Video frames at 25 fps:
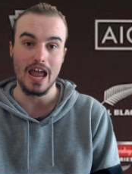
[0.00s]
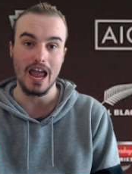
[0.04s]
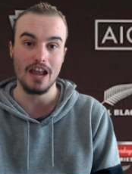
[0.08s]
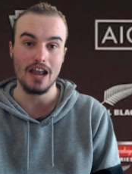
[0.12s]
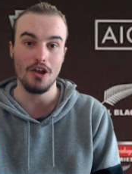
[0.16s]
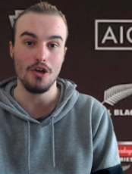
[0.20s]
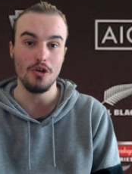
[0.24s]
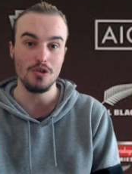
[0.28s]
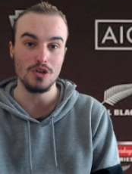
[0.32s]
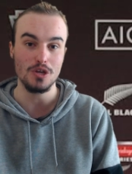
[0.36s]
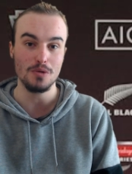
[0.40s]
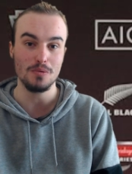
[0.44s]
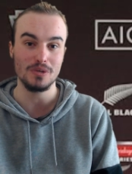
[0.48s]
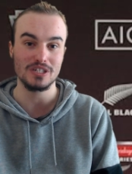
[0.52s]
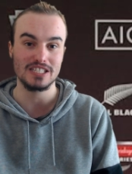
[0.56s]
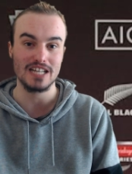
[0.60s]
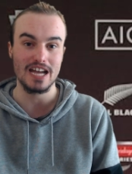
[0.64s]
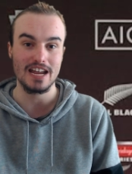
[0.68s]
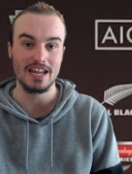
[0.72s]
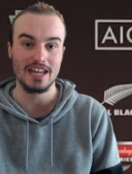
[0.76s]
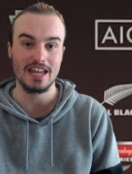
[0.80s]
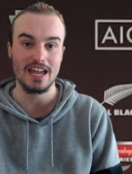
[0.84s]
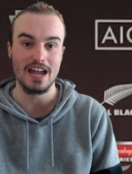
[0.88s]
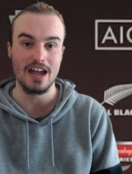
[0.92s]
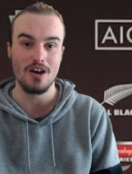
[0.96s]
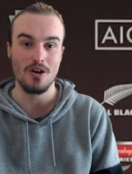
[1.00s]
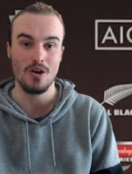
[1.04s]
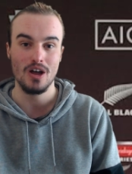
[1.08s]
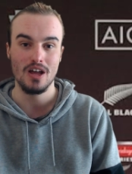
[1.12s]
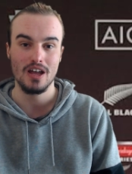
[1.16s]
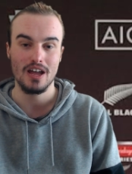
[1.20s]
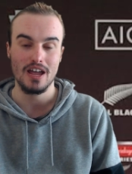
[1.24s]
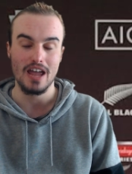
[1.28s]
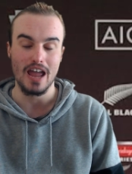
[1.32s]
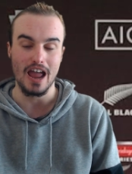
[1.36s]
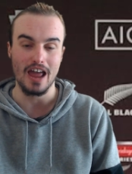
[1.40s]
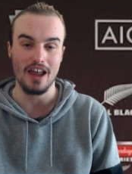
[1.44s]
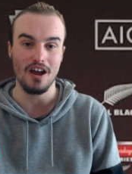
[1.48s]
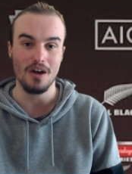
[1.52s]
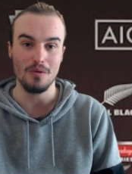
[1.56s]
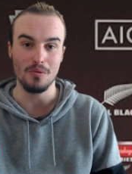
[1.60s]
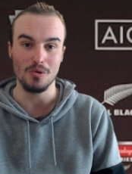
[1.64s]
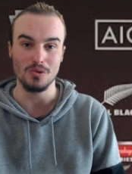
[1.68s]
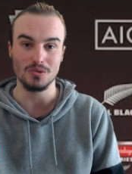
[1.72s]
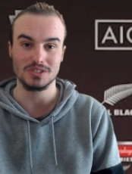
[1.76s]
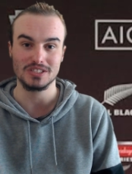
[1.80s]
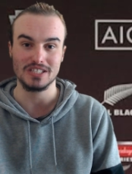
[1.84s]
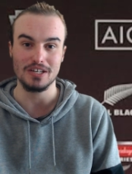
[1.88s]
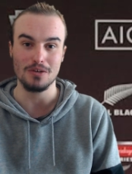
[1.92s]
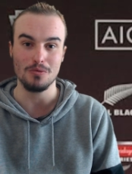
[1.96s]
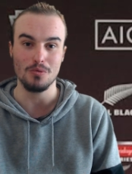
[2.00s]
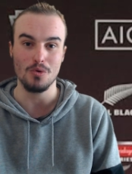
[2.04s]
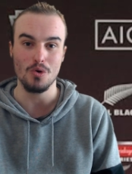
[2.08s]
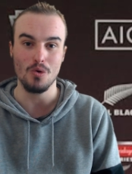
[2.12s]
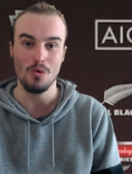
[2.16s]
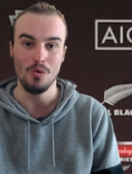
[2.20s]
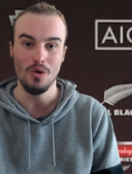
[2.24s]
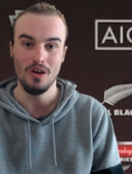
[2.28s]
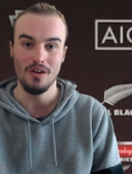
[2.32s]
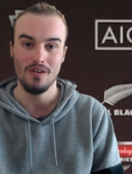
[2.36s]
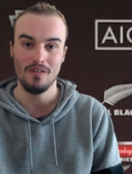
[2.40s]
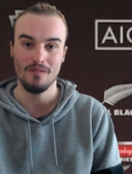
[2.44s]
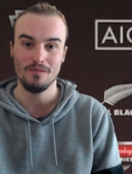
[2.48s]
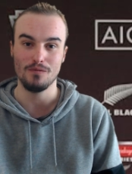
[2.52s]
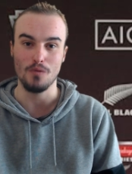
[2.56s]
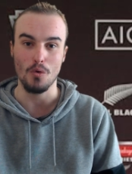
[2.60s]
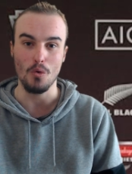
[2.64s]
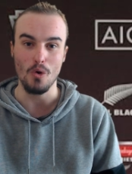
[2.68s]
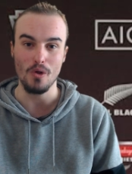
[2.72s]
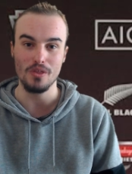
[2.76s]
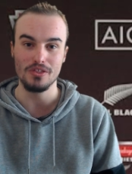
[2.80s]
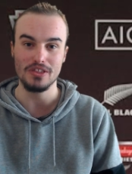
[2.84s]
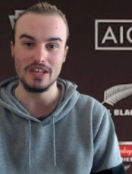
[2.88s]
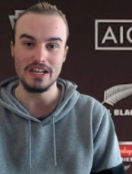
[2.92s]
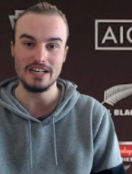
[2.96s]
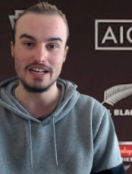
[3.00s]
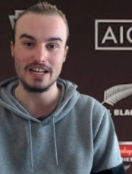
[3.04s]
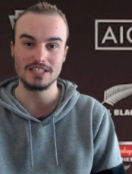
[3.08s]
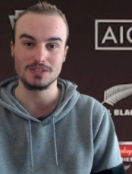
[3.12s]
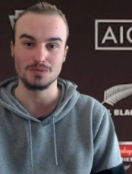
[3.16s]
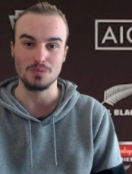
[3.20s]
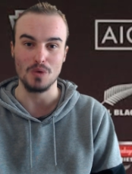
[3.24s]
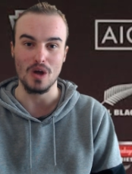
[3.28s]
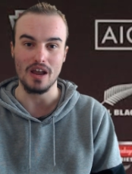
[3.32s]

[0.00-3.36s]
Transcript: and who you would take out. And I will see you all for the next